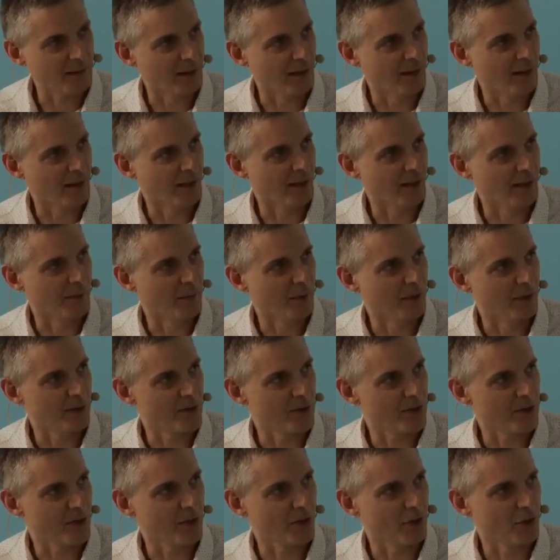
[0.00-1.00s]

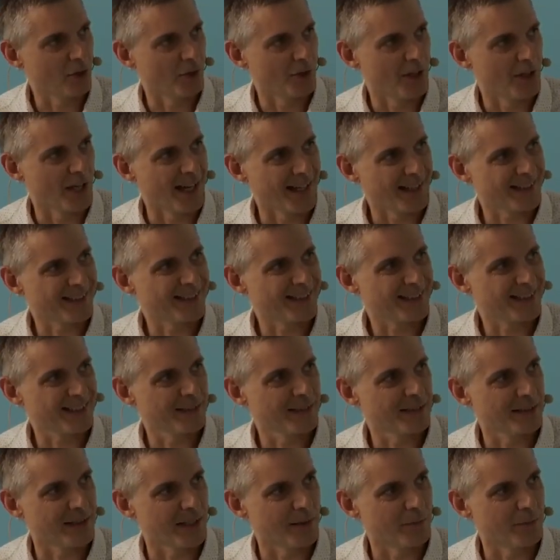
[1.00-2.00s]
and secure that,
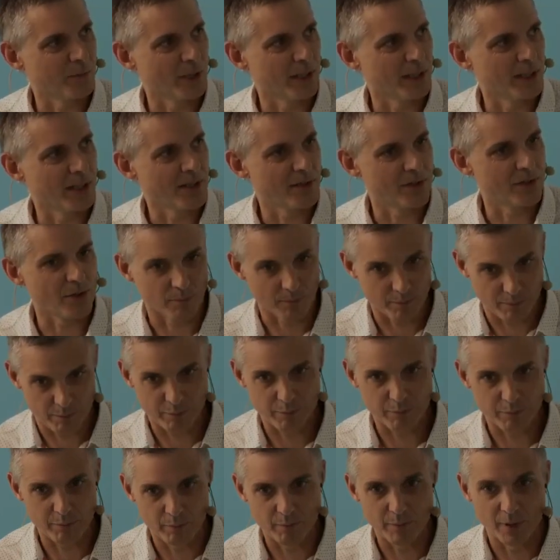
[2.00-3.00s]
then we need to
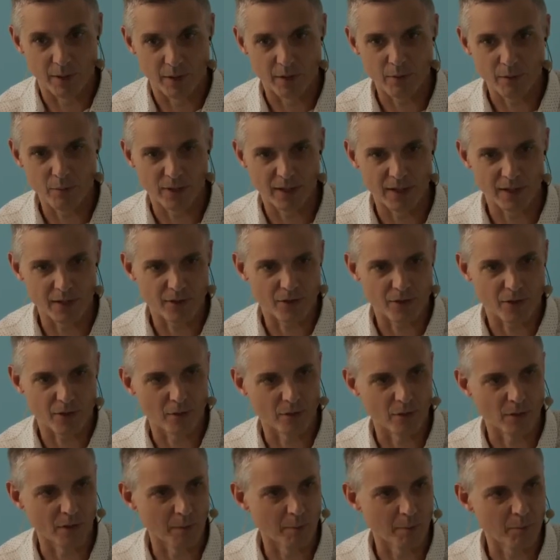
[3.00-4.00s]

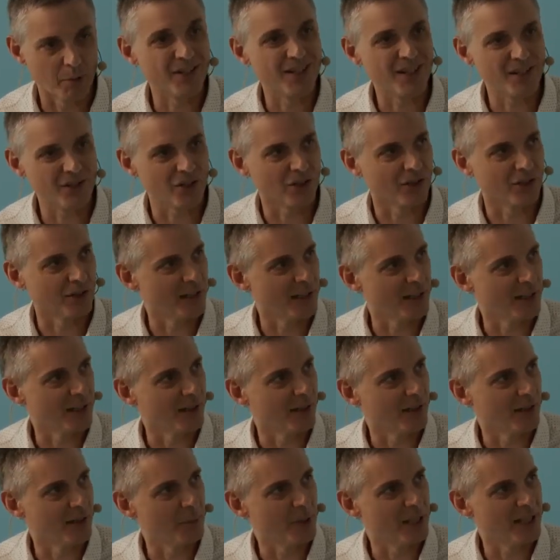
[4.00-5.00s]
position
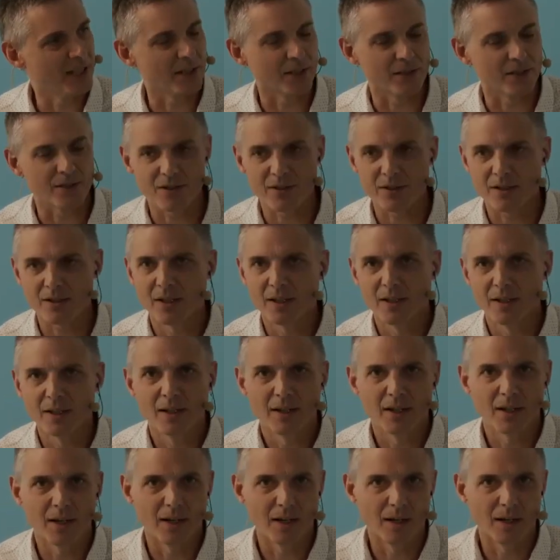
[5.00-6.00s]
the beacons.
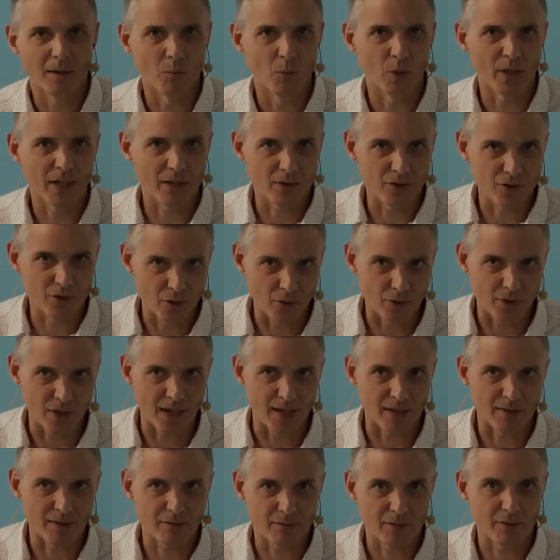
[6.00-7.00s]
We can do
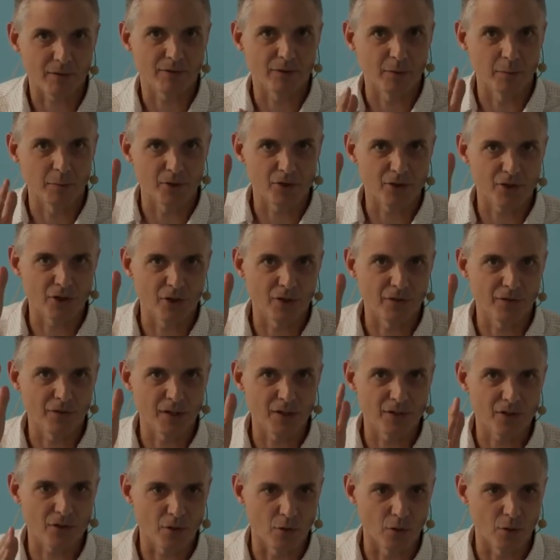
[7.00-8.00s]
that from the
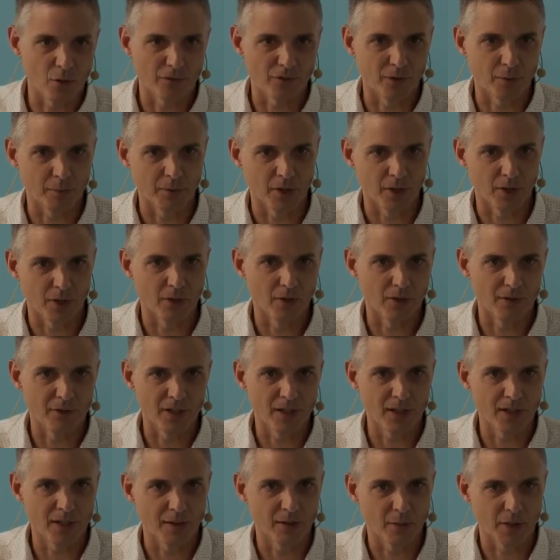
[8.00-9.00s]
surface or from the
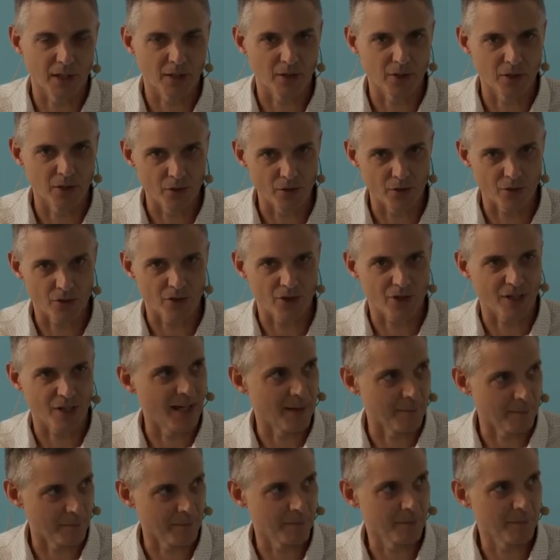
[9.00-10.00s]
ROV. We can use
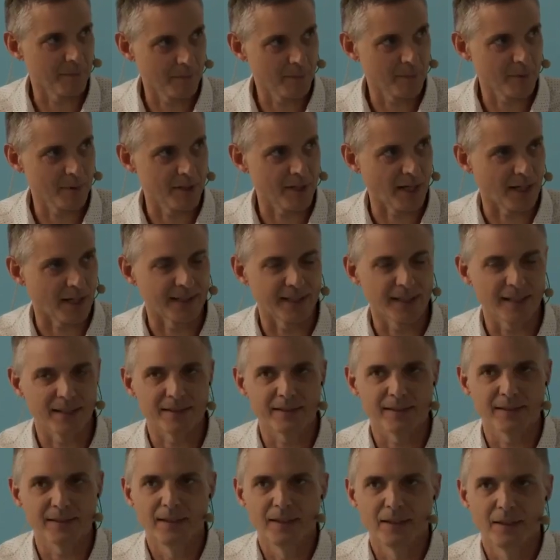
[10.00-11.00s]
SLAM
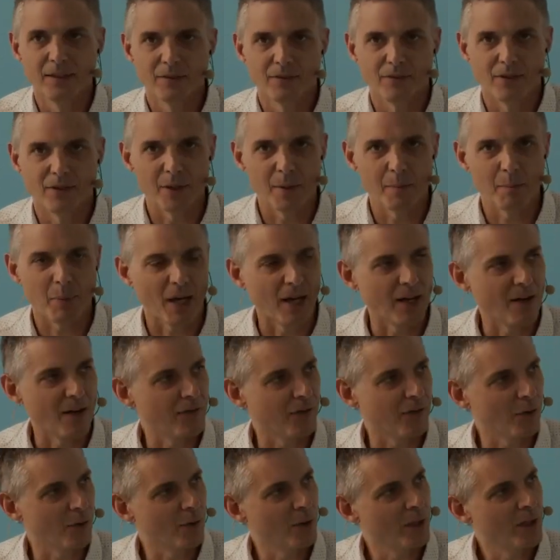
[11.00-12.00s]
techniques, very
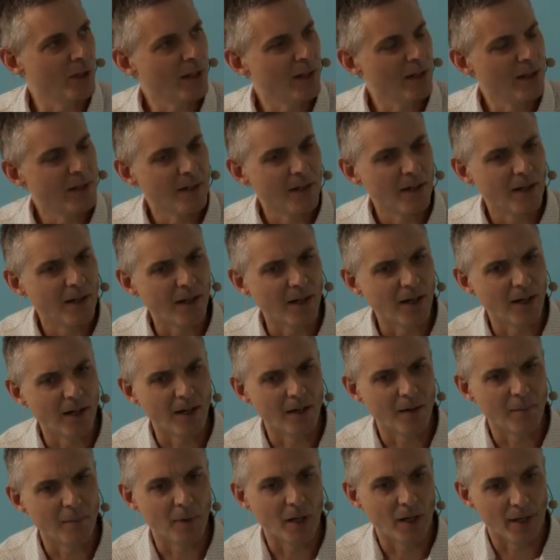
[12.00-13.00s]
powerful.
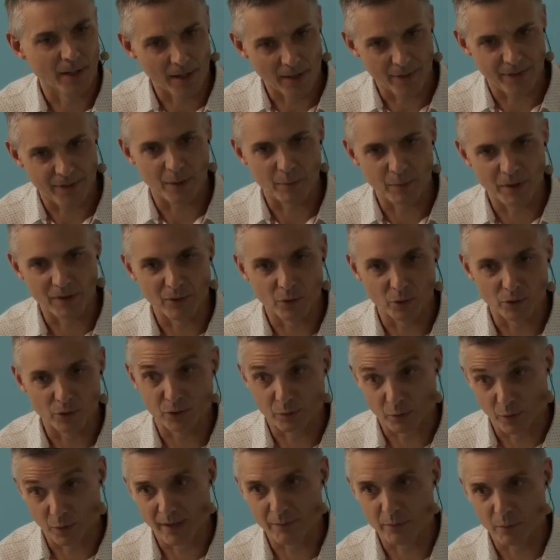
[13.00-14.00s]
And I think
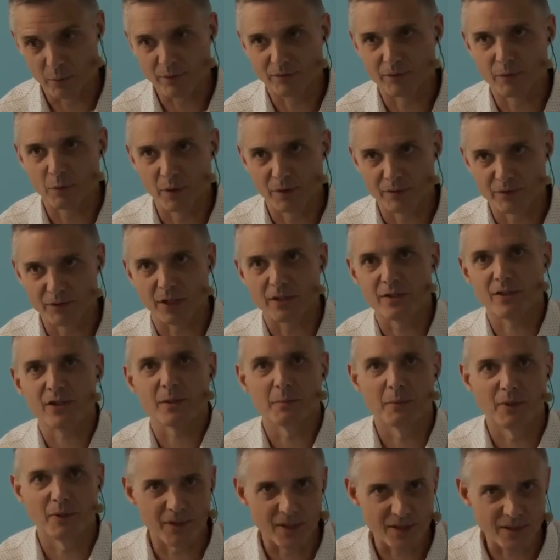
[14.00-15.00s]
we've done
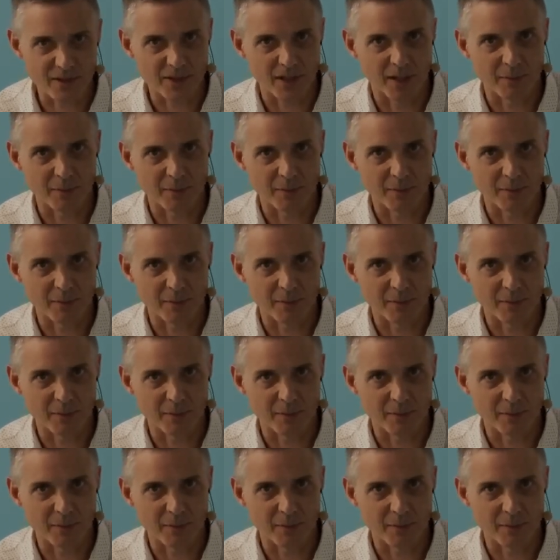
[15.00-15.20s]
some of this